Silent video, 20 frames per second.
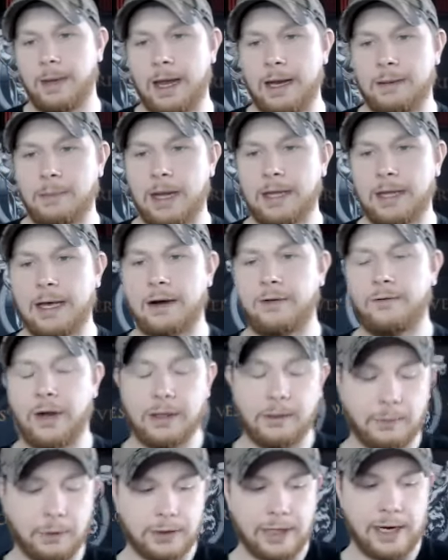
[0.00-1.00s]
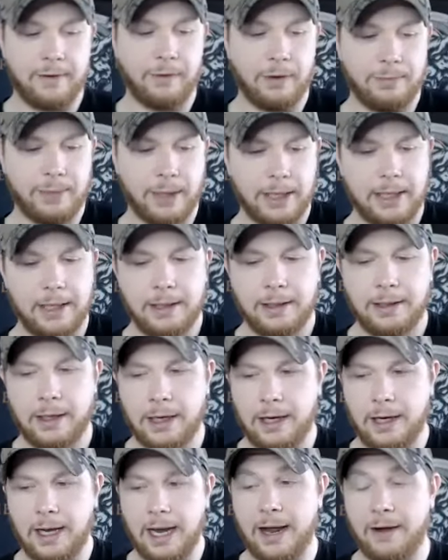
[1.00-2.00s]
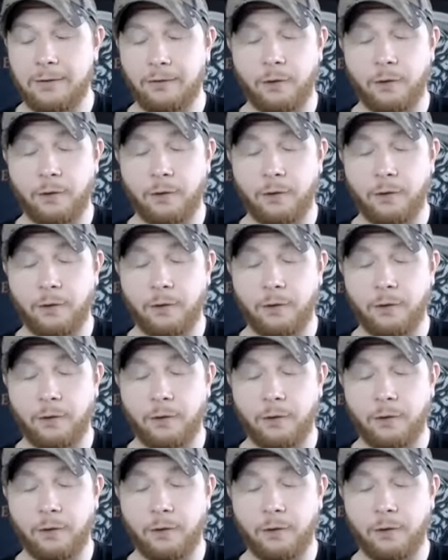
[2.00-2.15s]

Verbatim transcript: and make that available to everybody uh,